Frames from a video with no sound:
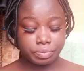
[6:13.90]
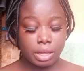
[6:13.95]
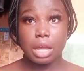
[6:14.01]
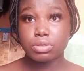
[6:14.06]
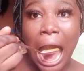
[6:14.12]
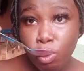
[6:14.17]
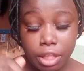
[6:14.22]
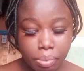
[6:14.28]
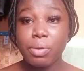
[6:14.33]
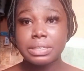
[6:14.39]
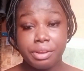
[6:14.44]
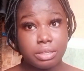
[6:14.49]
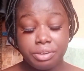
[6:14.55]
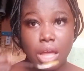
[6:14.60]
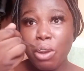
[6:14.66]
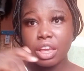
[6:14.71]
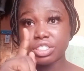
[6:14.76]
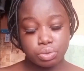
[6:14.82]
this is
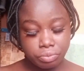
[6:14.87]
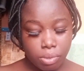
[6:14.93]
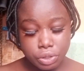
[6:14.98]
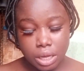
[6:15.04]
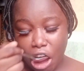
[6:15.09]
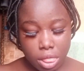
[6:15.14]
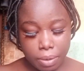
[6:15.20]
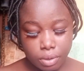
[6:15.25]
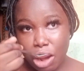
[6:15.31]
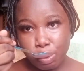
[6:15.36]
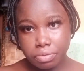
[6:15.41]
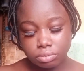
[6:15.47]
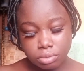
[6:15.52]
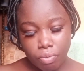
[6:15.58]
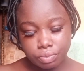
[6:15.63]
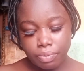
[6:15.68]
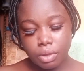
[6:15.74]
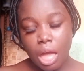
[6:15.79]
really annoying.
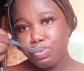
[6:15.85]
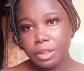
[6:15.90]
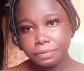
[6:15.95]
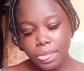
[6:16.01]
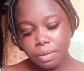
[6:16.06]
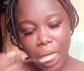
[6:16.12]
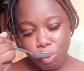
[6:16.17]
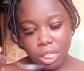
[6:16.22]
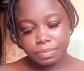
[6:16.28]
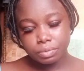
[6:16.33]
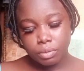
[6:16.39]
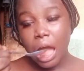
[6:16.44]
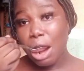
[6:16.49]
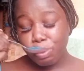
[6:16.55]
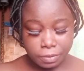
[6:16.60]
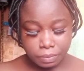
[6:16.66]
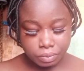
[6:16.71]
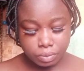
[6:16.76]
I'm
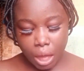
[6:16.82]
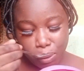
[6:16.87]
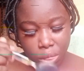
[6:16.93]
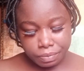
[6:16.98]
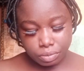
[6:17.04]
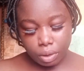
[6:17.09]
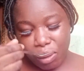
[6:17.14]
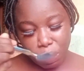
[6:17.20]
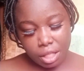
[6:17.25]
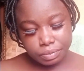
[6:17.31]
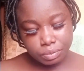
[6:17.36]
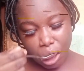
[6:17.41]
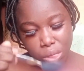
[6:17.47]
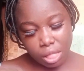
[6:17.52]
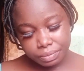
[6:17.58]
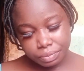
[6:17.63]
really sorry about that.